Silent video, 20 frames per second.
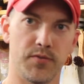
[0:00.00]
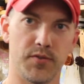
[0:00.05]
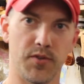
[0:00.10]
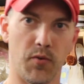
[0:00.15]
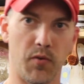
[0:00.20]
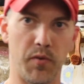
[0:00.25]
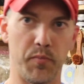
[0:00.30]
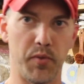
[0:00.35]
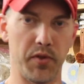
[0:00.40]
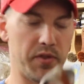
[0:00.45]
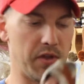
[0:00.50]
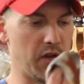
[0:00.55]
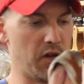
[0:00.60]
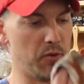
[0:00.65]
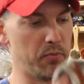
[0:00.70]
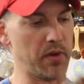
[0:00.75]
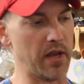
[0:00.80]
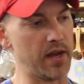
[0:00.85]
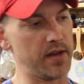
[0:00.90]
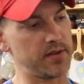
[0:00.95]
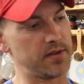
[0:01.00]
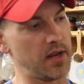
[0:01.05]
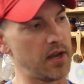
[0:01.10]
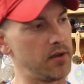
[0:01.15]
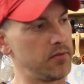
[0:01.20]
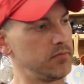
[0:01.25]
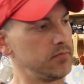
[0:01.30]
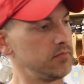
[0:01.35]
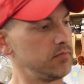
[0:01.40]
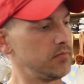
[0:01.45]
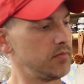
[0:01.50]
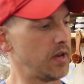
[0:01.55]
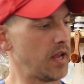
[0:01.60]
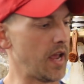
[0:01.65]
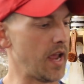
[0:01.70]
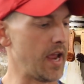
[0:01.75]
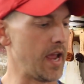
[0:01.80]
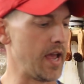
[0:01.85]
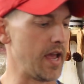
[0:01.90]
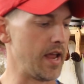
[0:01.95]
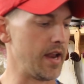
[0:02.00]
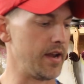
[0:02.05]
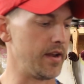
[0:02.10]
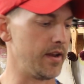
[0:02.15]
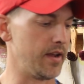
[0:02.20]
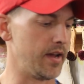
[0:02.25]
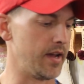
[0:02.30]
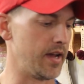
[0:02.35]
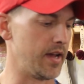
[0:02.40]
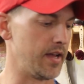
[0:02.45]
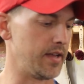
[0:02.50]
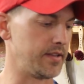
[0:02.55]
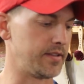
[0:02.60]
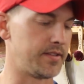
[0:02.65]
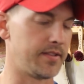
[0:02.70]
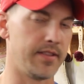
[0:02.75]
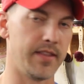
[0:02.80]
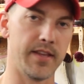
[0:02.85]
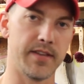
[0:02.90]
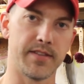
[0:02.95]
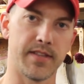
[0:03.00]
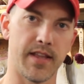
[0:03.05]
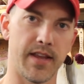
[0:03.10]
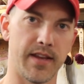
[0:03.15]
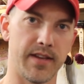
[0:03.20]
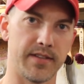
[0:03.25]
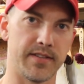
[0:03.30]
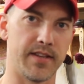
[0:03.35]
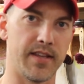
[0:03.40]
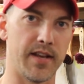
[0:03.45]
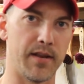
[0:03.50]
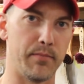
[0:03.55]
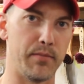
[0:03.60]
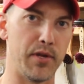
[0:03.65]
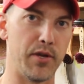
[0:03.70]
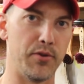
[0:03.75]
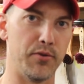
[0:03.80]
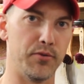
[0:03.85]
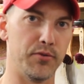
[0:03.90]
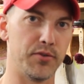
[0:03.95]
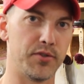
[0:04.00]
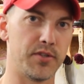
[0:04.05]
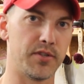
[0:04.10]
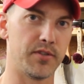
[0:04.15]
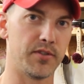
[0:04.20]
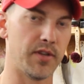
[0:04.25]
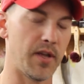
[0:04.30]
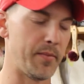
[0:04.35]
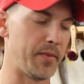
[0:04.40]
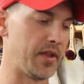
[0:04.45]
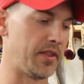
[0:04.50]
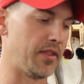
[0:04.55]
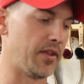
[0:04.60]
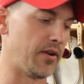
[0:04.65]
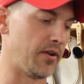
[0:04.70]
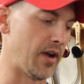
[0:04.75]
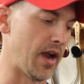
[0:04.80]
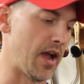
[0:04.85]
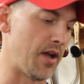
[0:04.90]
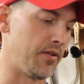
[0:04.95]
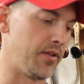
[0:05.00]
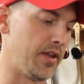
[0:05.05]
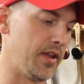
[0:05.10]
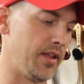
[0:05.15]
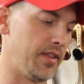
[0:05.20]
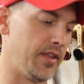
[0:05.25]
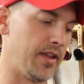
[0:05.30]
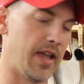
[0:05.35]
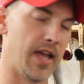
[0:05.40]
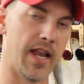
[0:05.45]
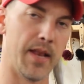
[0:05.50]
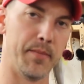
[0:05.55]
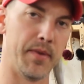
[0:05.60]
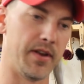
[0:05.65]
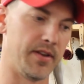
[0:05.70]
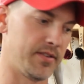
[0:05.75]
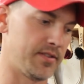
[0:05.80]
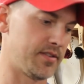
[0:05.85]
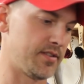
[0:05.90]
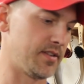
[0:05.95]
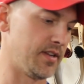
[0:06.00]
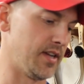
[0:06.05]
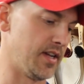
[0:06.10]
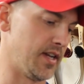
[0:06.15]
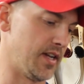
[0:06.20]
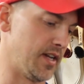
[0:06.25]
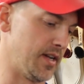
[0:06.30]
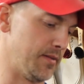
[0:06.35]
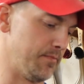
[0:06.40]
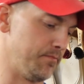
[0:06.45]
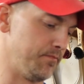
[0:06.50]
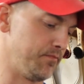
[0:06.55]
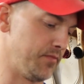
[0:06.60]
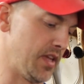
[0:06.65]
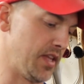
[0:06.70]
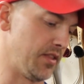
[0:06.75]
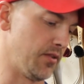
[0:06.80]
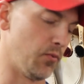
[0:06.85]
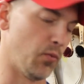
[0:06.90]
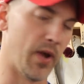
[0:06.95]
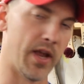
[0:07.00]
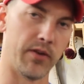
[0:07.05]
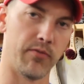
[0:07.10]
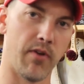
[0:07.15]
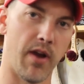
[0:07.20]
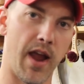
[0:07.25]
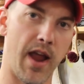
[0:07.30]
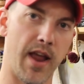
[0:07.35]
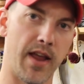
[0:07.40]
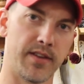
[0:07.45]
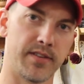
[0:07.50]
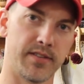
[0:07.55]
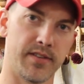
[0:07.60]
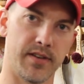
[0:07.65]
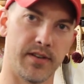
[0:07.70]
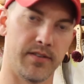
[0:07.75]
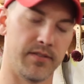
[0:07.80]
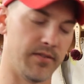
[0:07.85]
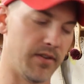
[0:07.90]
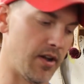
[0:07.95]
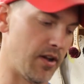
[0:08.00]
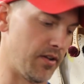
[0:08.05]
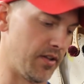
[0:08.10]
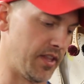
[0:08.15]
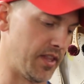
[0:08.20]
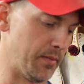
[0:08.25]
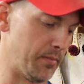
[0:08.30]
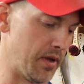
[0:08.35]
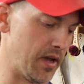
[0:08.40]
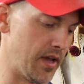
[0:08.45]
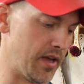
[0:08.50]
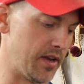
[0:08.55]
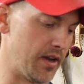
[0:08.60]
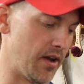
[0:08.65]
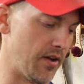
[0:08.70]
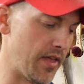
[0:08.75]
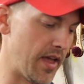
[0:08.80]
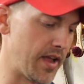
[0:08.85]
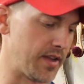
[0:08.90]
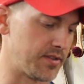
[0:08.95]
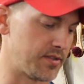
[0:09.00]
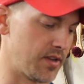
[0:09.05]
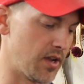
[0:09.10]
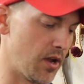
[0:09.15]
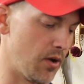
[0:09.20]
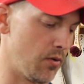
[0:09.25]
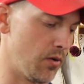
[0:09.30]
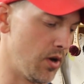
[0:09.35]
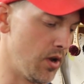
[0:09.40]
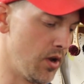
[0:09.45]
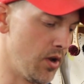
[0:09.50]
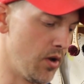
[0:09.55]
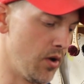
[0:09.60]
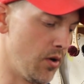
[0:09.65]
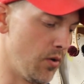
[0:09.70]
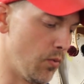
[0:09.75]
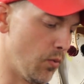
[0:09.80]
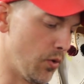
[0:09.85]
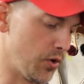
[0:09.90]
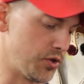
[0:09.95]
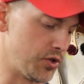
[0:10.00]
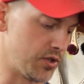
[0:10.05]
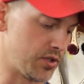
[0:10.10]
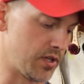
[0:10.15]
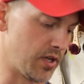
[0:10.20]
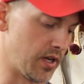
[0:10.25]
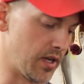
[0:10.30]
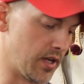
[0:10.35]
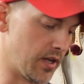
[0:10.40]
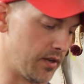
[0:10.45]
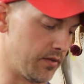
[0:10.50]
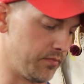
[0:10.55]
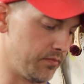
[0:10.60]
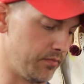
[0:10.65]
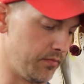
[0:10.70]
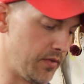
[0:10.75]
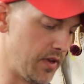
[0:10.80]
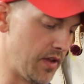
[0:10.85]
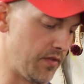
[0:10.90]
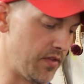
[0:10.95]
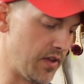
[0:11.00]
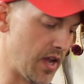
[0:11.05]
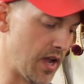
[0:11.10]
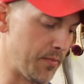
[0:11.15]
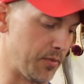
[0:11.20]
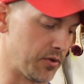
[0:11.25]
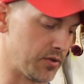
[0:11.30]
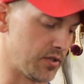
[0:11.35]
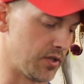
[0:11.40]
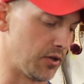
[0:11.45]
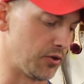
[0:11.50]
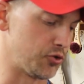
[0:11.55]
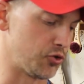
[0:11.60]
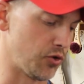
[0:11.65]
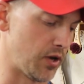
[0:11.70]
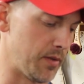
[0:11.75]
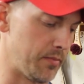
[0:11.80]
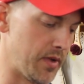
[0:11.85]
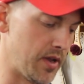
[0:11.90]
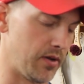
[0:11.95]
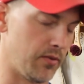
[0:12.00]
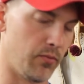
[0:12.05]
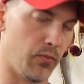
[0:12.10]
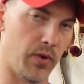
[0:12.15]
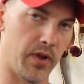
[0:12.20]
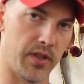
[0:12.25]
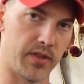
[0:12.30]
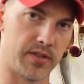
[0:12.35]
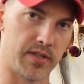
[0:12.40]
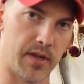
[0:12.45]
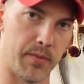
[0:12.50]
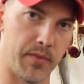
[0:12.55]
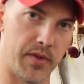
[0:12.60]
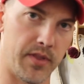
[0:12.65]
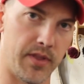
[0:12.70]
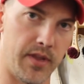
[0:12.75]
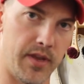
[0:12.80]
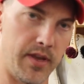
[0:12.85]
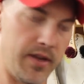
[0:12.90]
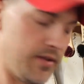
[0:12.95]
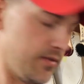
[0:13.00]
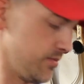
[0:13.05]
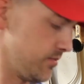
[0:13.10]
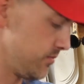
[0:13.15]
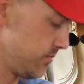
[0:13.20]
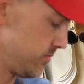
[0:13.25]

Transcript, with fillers: So we put the heel plates on and uh, these things get abused. I mean, they're out in the elements, um, in the wet grass and all in the mud and all that. So we're just gonna give the uppers a little treatment with some of the